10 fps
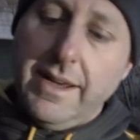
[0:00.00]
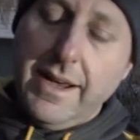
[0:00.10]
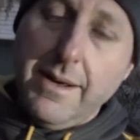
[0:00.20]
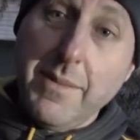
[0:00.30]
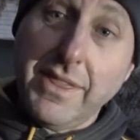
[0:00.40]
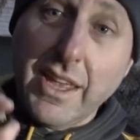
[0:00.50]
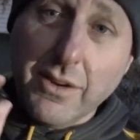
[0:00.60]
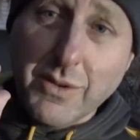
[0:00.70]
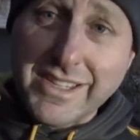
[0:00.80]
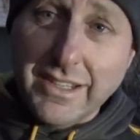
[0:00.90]
And the
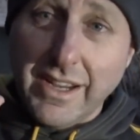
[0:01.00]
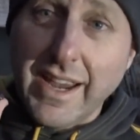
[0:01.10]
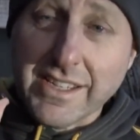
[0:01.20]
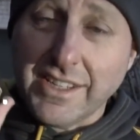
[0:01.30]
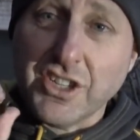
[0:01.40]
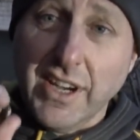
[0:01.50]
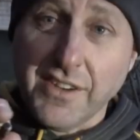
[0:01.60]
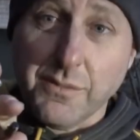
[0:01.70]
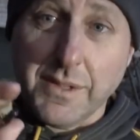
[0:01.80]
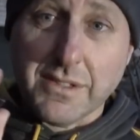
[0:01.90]
only reason I actually
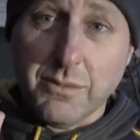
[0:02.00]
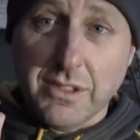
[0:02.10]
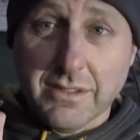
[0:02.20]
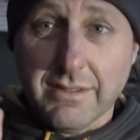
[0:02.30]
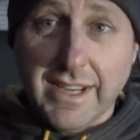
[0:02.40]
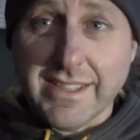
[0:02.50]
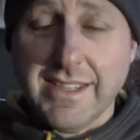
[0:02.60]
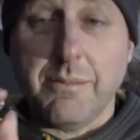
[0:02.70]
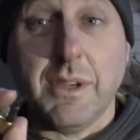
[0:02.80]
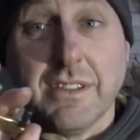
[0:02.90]
changed from this was, like I
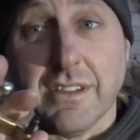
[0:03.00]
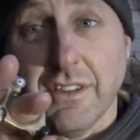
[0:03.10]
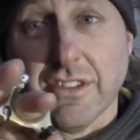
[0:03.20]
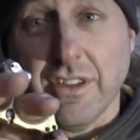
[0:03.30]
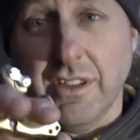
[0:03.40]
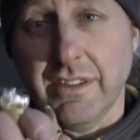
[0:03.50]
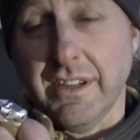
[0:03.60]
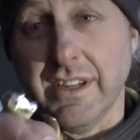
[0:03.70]
said, because it got stolen.